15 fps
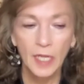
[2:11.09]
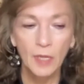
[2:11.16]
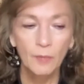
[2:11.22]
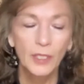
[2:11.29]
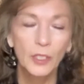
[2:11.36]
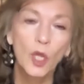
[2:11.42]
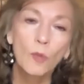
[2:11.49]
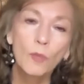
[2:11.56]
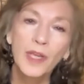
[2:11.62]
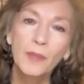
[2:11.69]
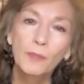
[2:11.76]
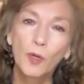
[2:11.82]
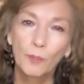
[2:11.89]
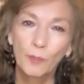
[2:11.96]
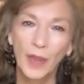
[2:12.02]
But nobody
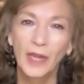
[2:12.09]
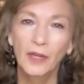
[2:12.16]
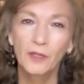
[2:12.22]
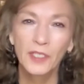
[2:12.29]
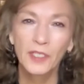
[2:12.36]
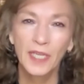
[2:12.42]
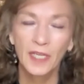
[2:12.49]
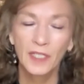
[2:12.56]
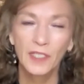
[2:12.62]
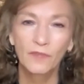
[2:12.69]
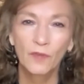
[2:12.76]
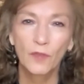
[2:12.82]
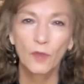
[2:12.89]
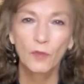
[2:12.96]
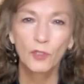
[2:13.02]
prepares us
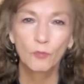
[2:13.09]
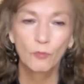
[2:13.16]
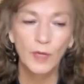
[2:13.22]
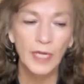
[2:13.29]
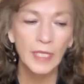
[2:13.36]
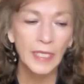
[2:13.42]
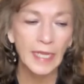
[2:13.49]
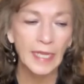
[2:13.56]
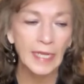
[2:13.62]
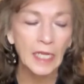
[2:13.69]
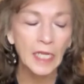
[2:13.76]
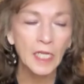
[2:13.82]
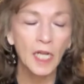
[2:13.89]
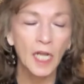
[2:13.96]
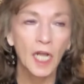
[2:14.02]
for those really
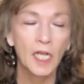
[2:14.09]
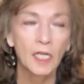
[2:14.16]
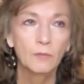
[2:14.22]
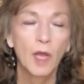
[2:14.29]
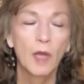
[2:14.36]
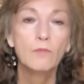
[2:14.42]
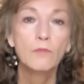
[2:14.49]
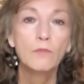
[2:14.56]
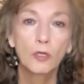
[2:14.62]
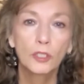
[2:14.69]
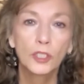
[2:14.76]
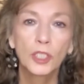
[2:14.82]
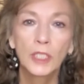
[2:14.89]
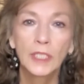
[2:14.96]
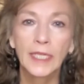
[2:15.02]

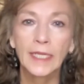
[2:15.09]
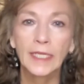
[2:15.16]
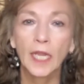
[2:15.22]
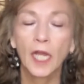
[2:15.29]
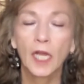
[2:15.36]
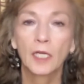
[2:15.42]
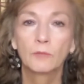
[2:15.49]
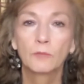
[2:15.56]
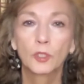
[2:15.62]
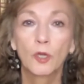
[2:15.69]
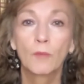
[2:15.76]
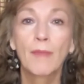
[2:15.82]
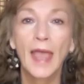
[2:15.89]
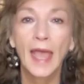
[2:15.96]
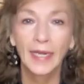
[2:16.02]
emotionally
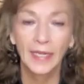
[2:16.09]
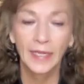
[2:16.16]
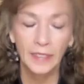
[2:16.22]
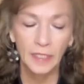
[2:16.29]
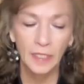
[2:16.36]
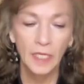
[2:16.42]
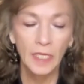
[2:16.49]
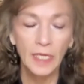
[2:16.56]
traumatic